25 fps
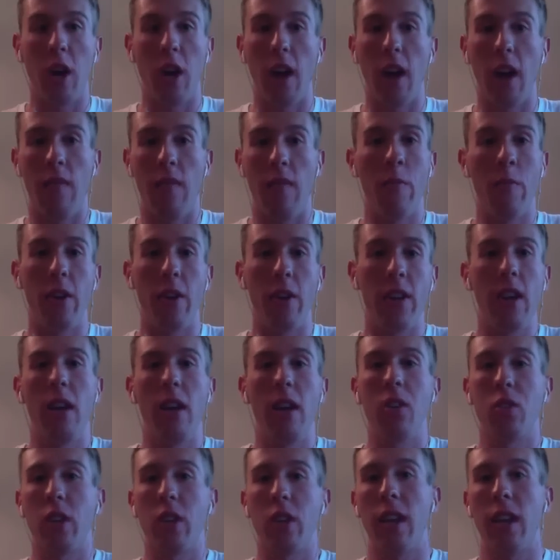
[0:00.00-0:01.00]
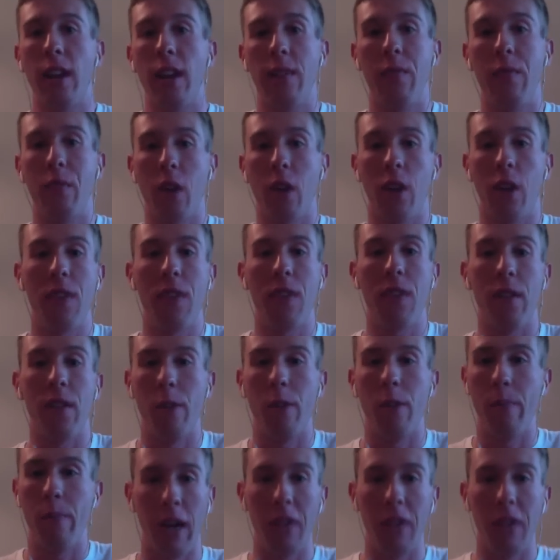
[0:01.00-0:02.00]
everybody else. They kind of cut down
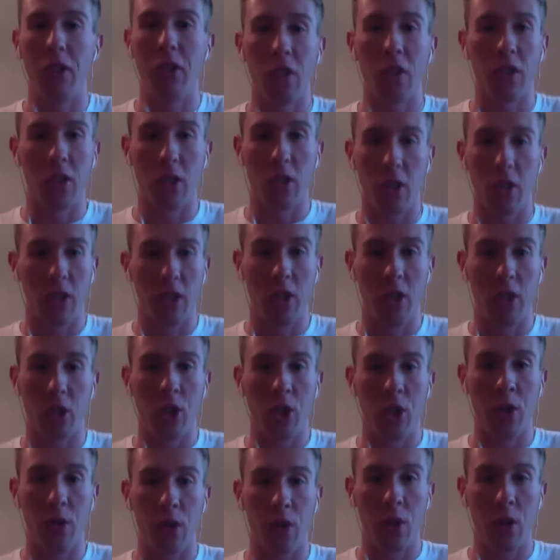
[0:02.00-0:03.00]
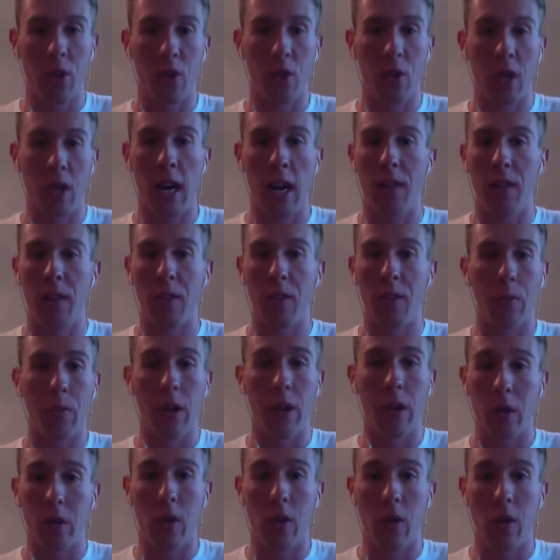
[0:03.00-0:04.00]
their benches as the series goes on, as the
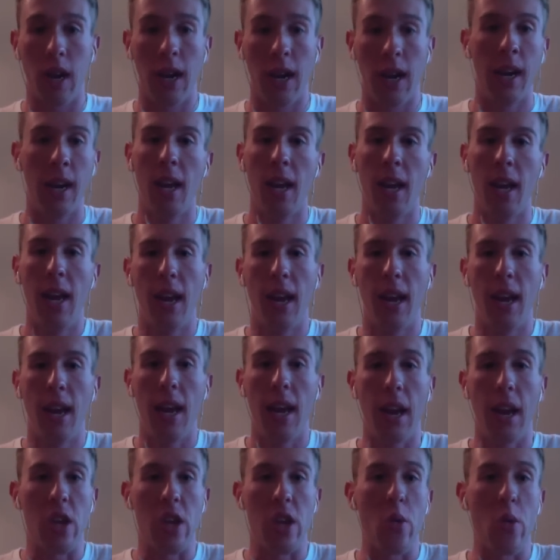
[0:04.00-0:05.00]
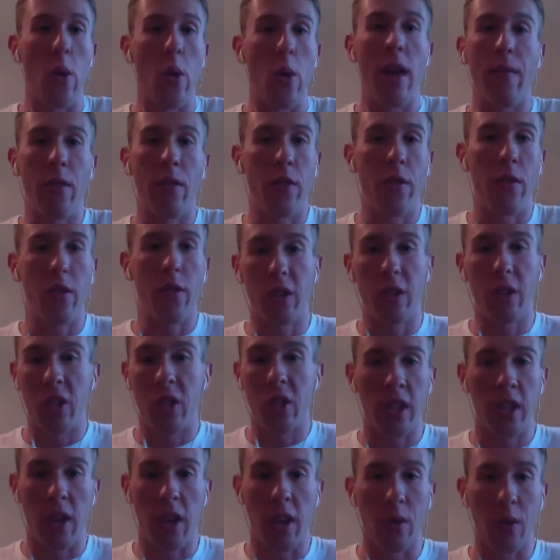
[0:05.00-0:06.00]
playoffs go on. You haven't really
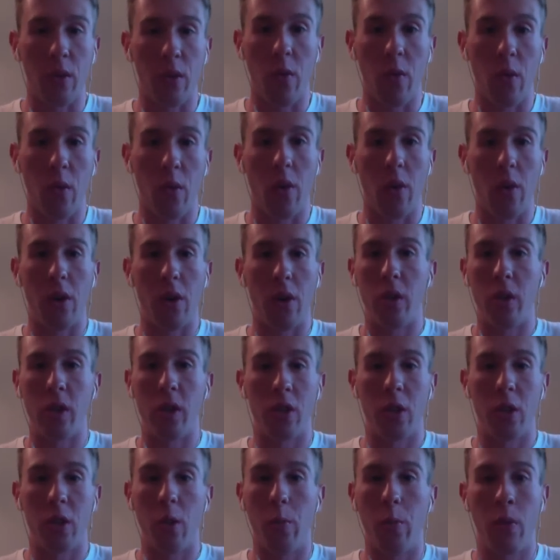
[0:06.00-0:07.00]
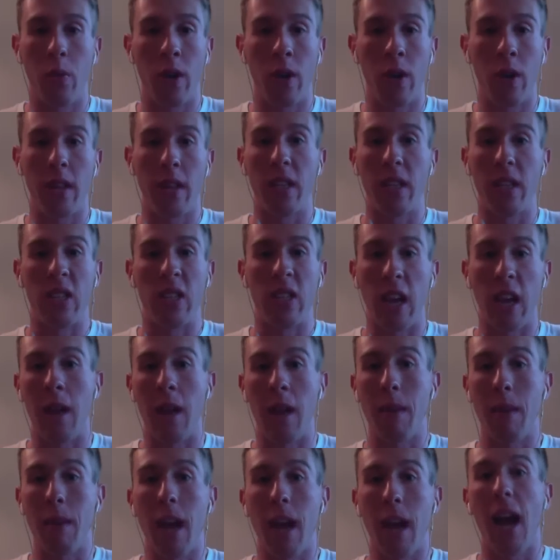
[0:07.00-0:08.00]
seen that with the Warriors. They still bring in the
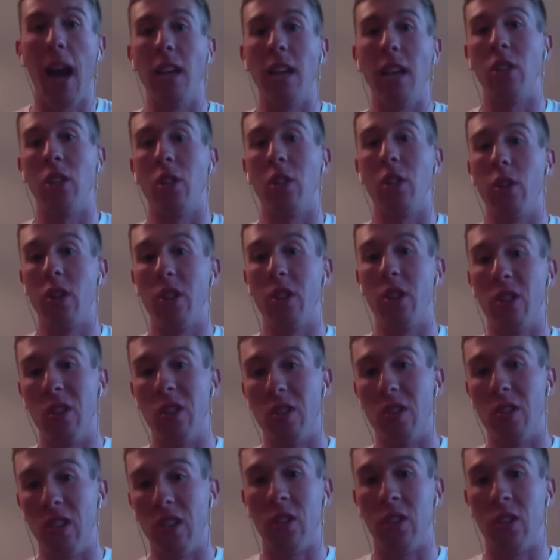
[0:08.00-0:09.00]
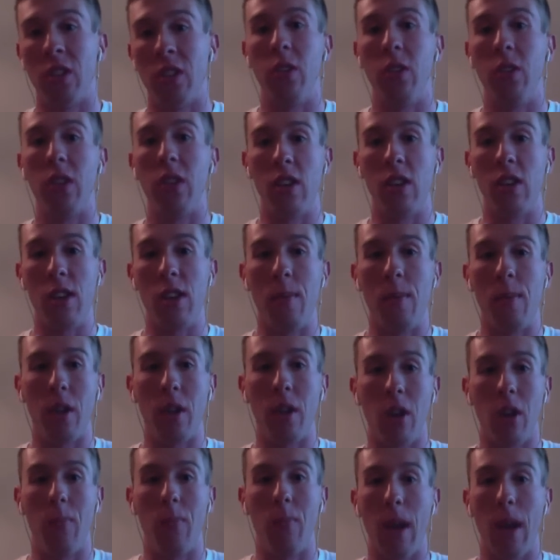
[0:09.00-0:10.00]
same guys, and they're consistently keeping
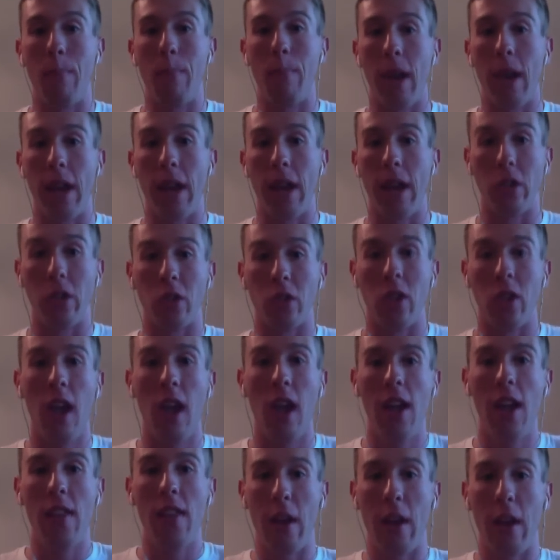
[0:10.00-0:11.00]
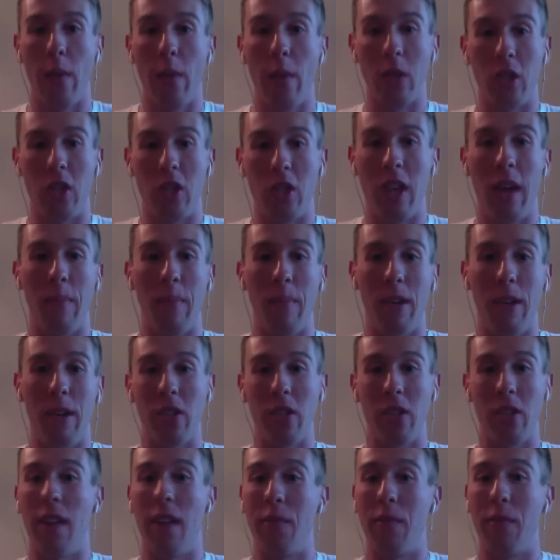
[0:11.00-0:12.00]
up that pace that was set by
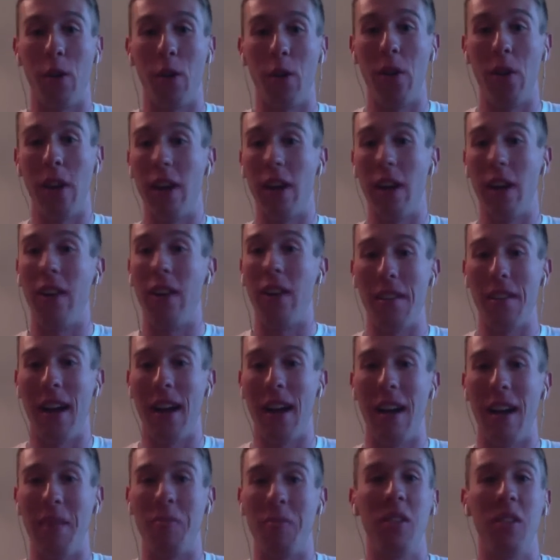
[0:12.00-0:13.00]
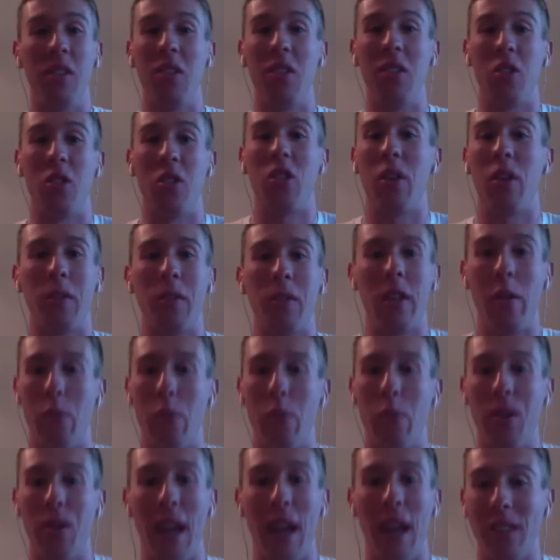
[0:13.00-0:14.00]
Steph Curry and Klay Thompson. This is something that
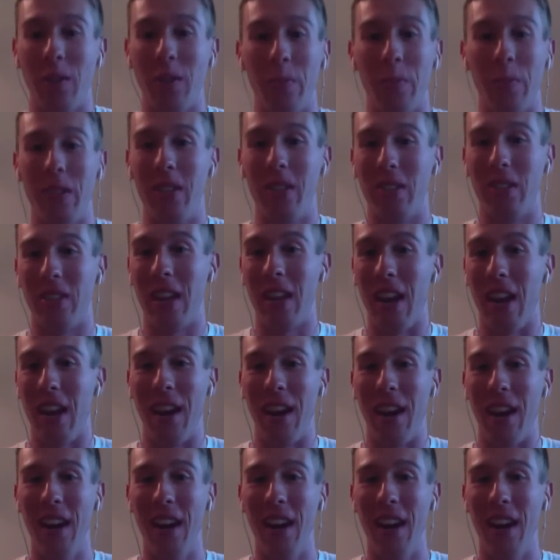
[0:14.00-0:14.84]
really hasn't been seen